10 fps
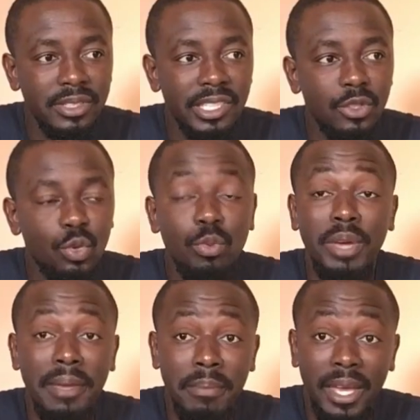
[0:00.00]
you say
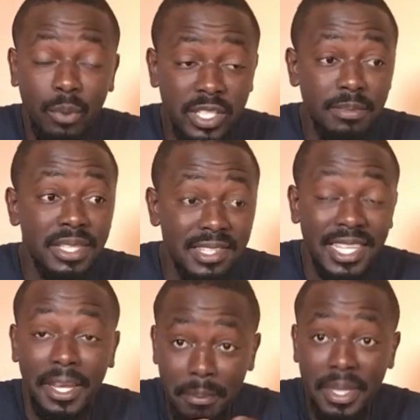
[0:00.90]
Tumeme, which means
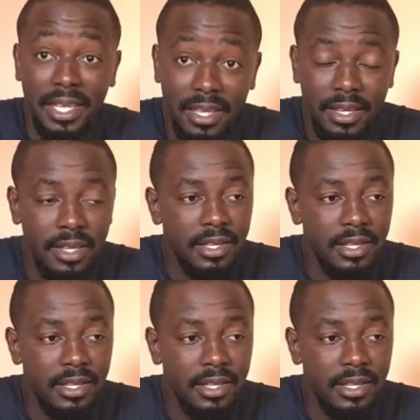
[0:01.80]
send me,